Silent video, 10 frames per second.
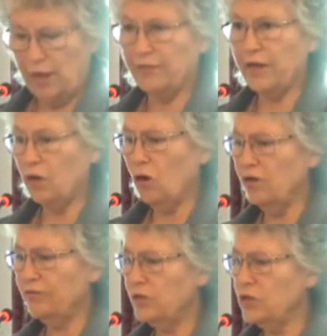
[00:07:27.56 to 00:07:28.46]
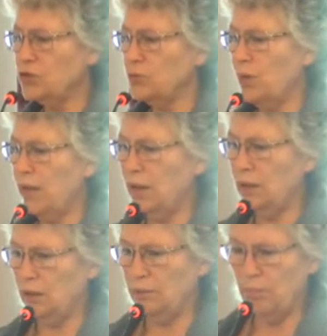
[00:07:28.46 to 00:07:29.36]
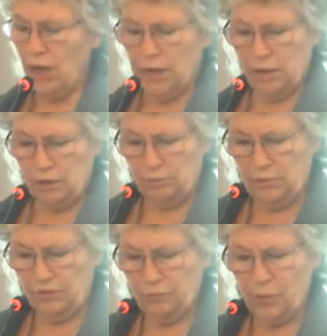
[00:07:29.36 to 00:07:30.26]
and they offer as well a modicum of